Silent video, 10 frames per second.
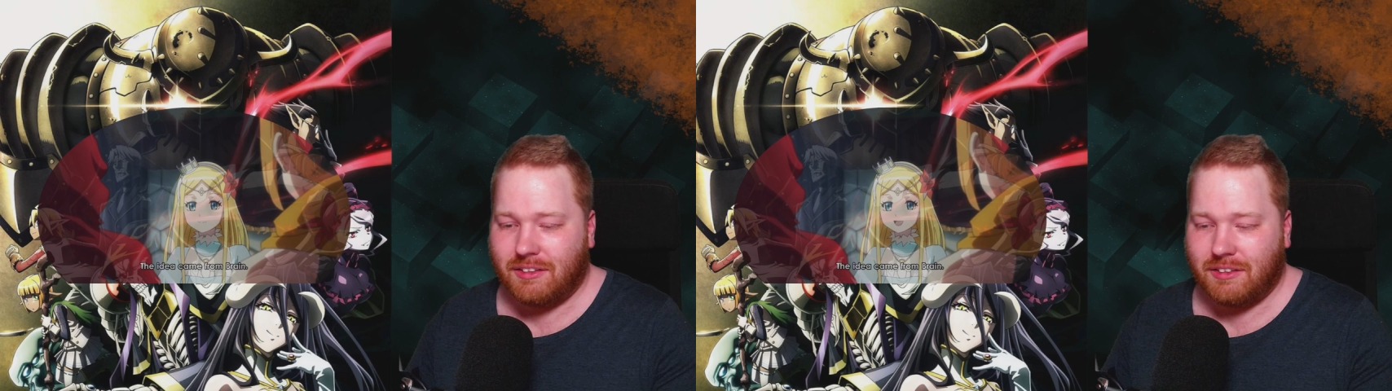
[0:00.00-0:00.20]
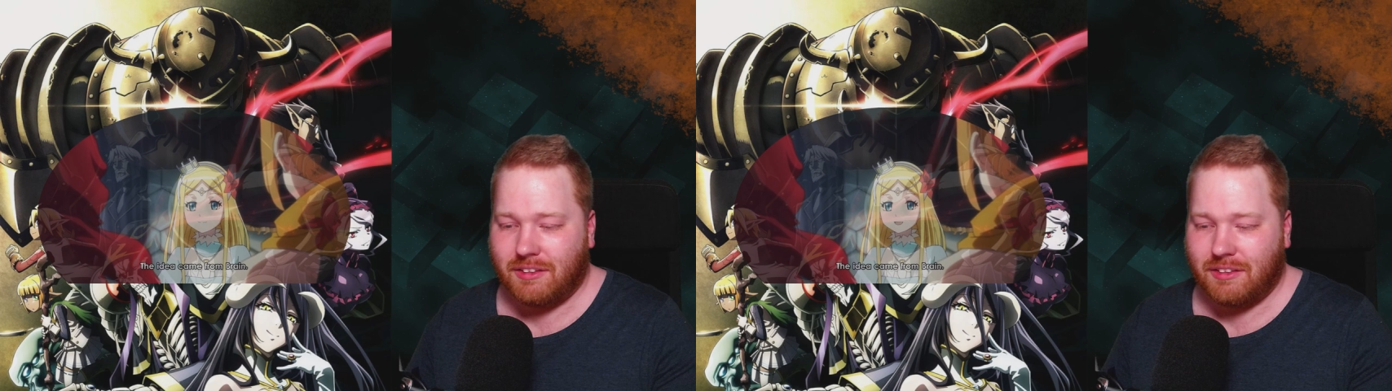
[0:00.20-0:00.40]

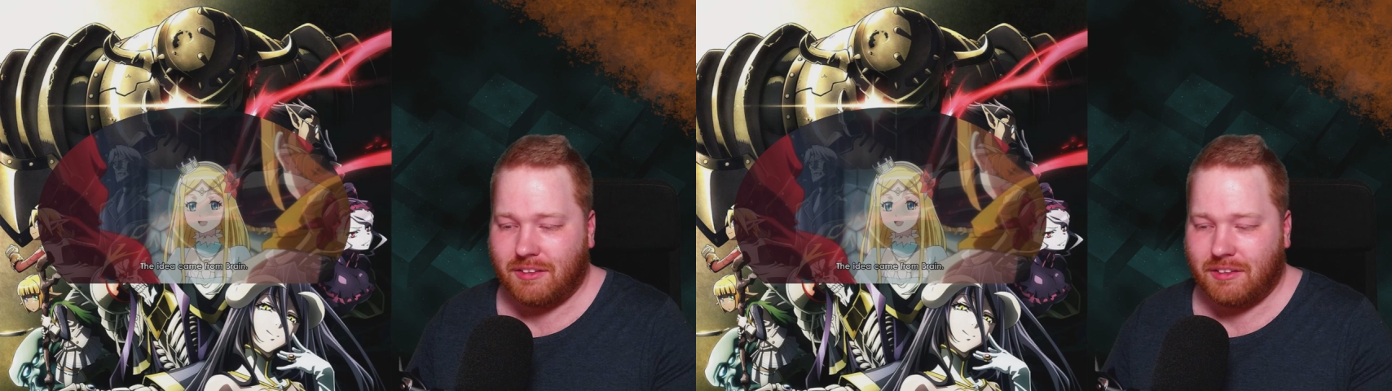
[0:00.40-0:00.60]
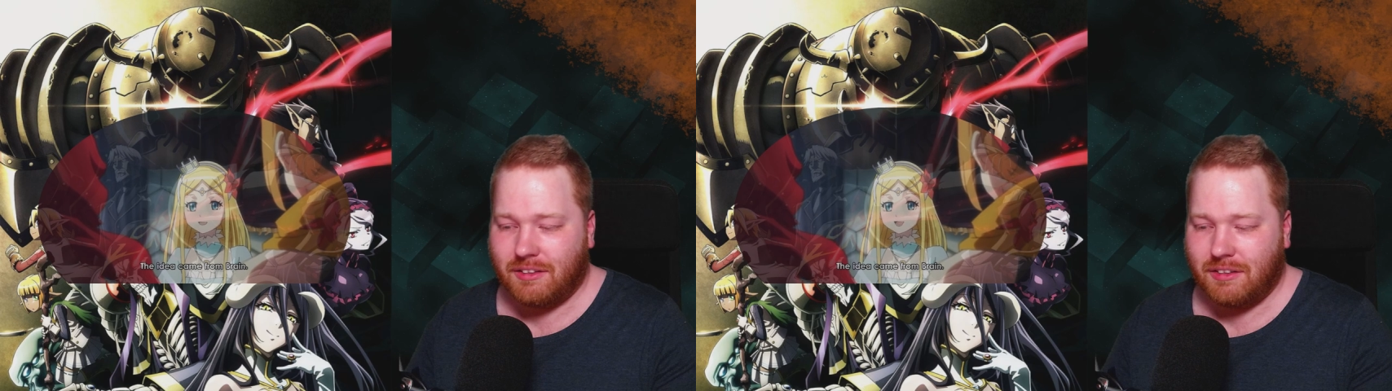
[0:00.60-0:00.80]

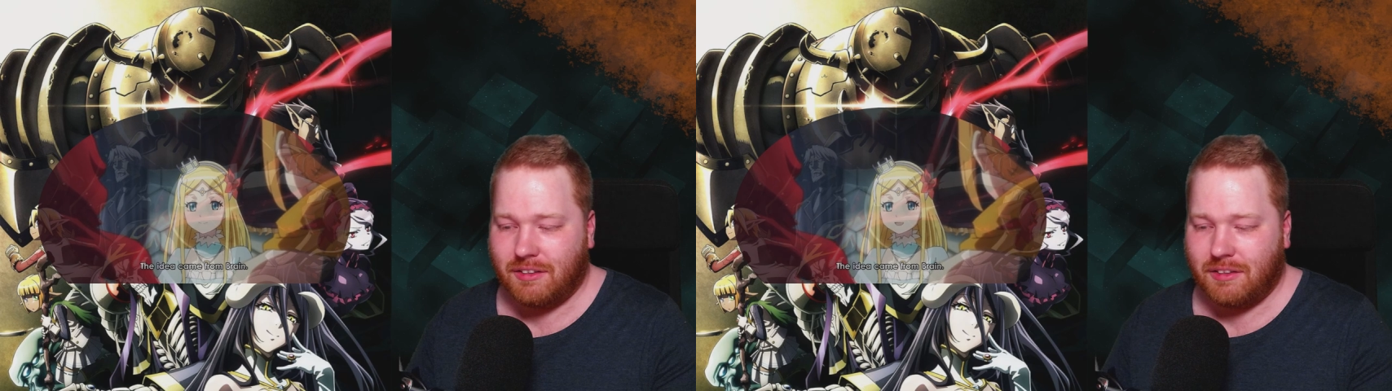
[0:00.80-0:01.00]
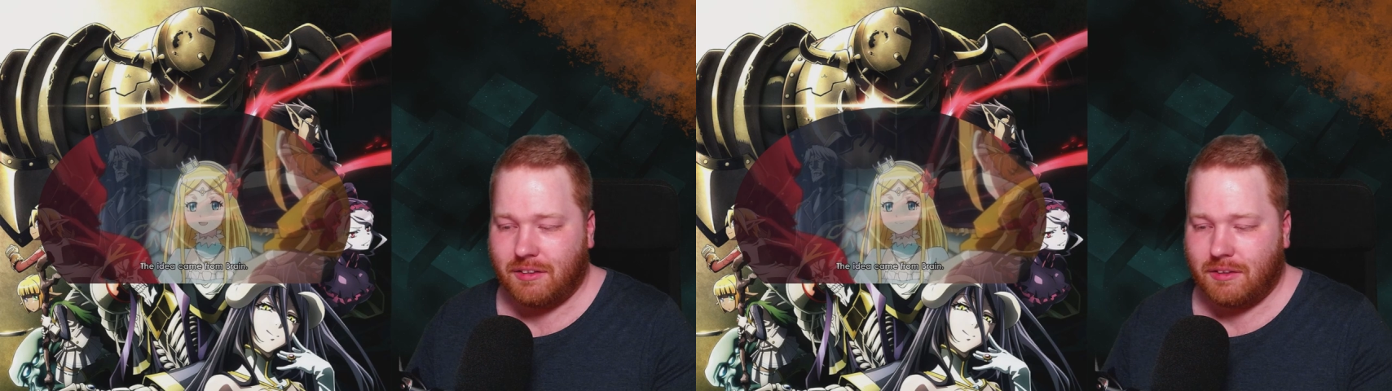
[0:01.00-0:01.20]

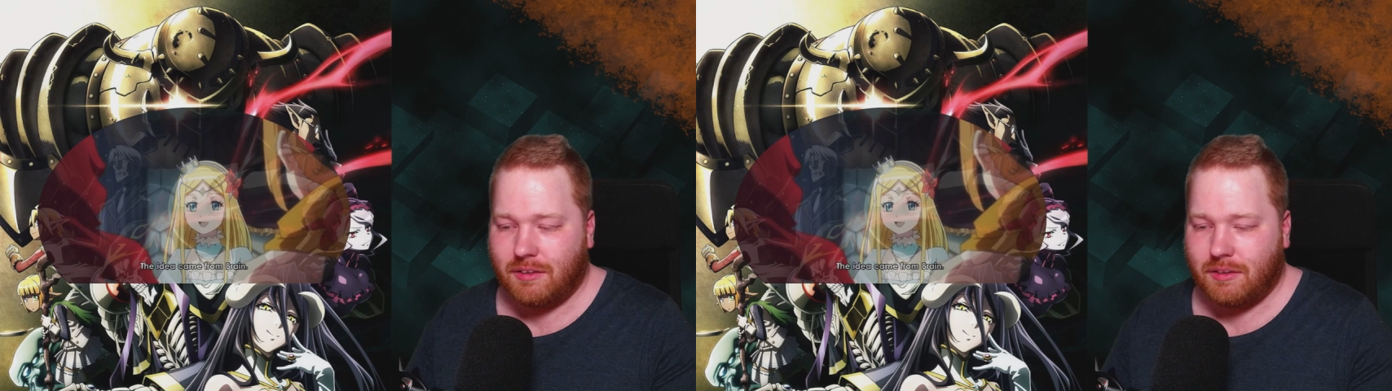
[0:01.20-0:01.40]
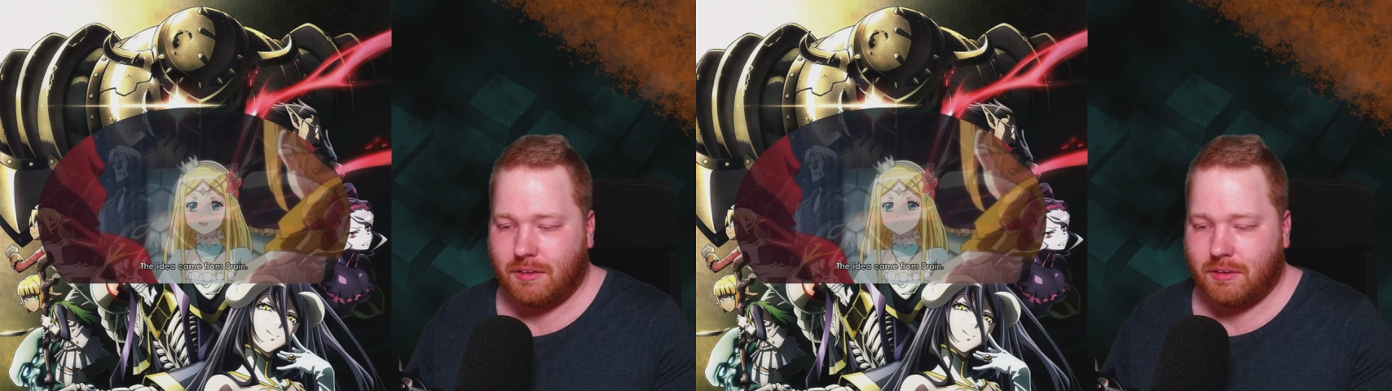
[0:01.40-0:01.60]

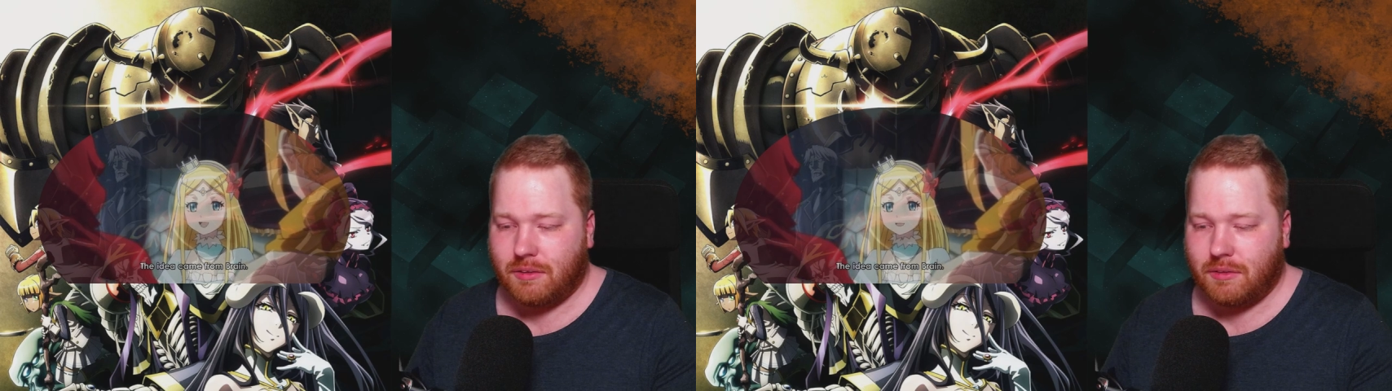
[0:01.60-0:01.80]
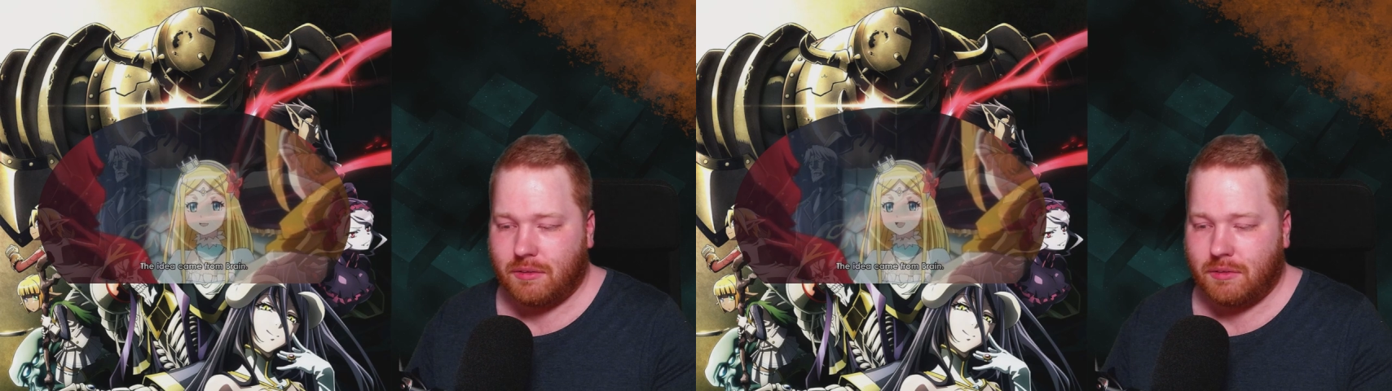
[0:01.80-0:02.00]

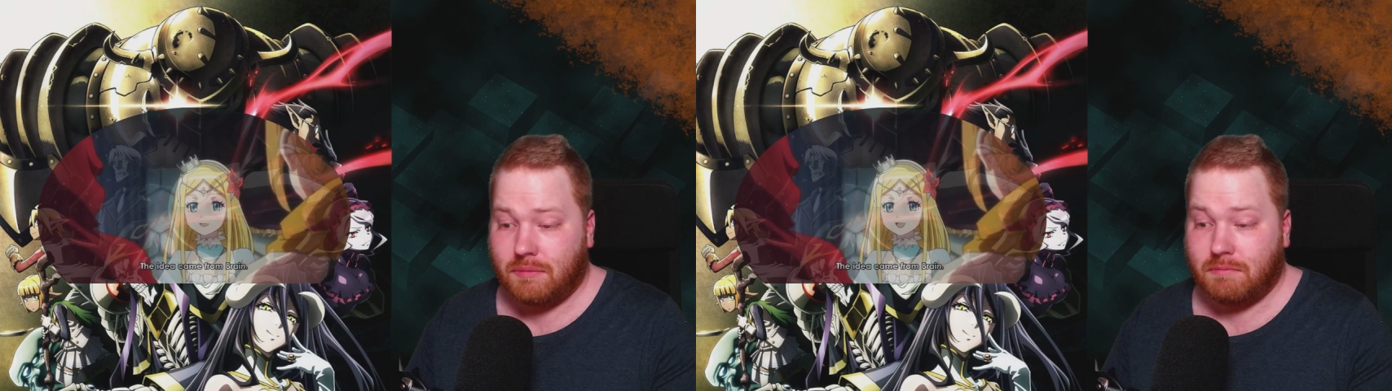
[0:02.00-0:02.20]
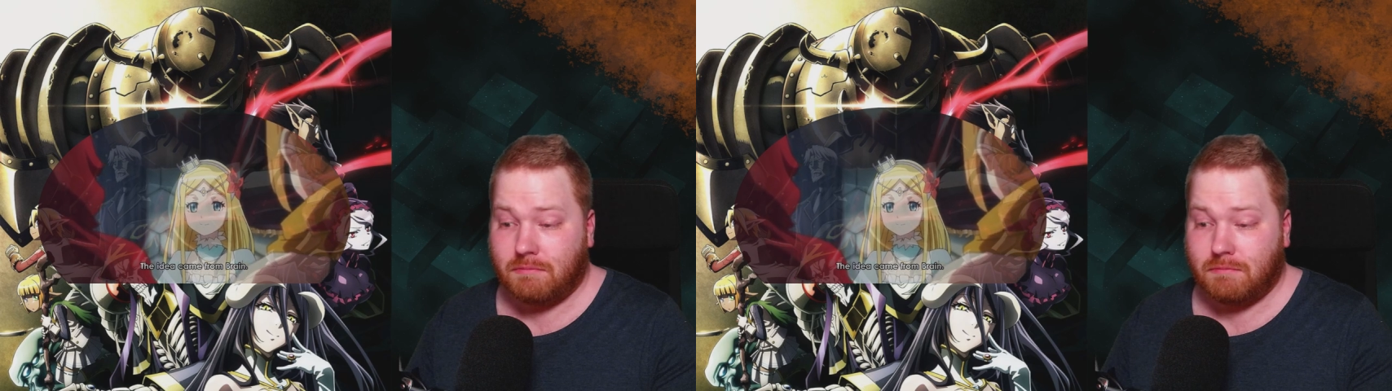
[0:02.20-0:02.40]

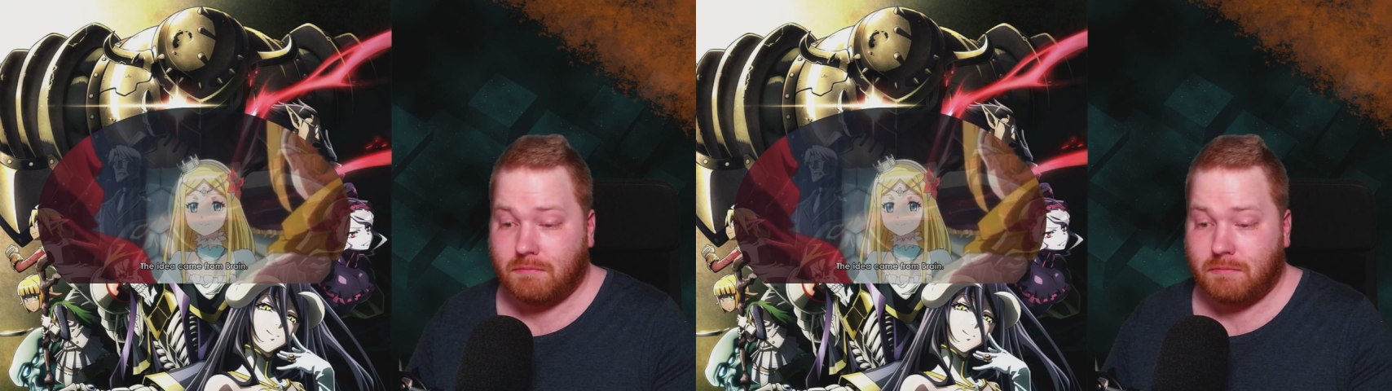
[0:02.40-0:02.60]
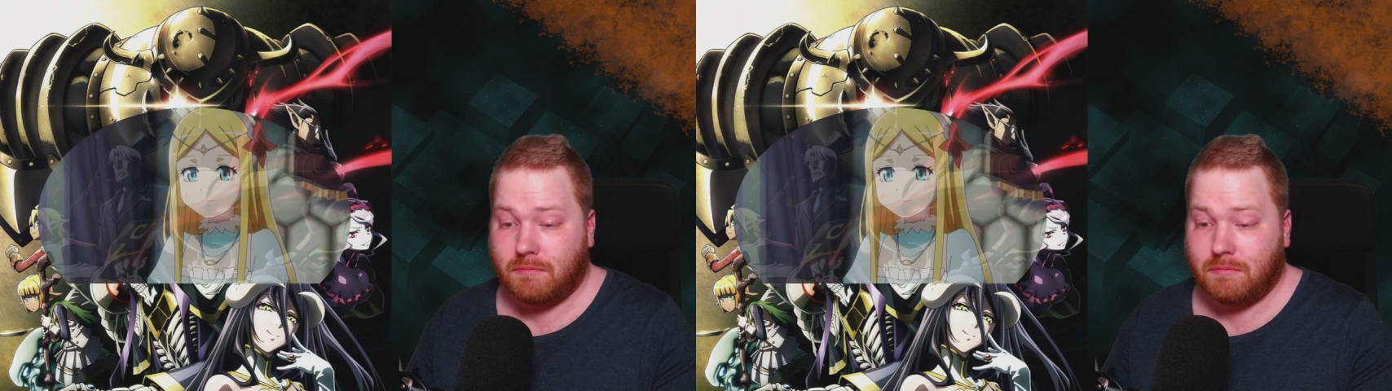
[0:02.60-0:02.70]
Nobody speaks.